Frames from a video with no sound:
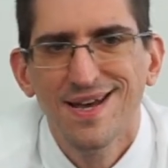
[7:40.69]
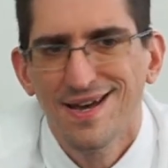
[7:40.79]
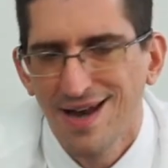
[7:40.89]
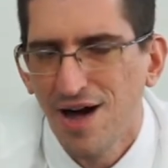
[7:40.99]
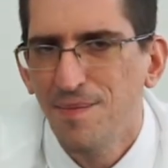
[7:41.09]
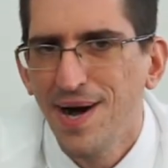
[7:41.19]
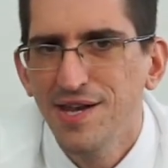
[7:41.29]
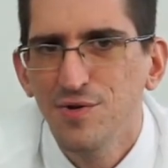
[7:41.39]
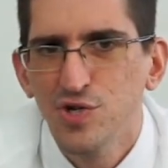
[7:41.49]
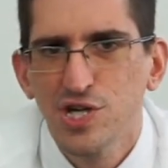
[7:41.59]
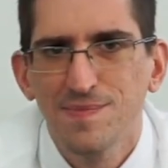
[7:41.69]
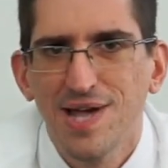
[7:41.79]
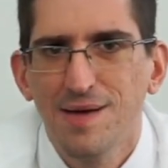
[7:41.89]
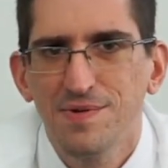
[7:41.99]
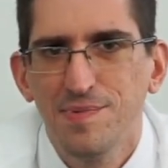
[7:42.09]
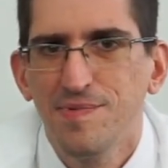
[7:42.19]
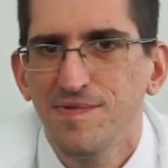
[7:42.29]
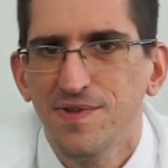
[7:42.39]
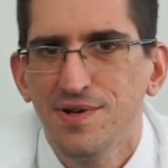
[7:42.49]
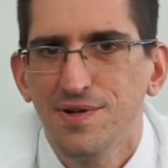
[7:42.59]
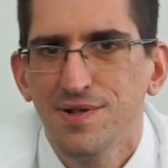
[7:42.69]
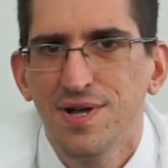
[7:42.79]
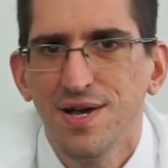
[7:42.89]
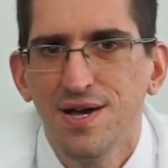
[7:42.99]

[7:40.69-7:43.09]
Now, mind you, sometimes people feel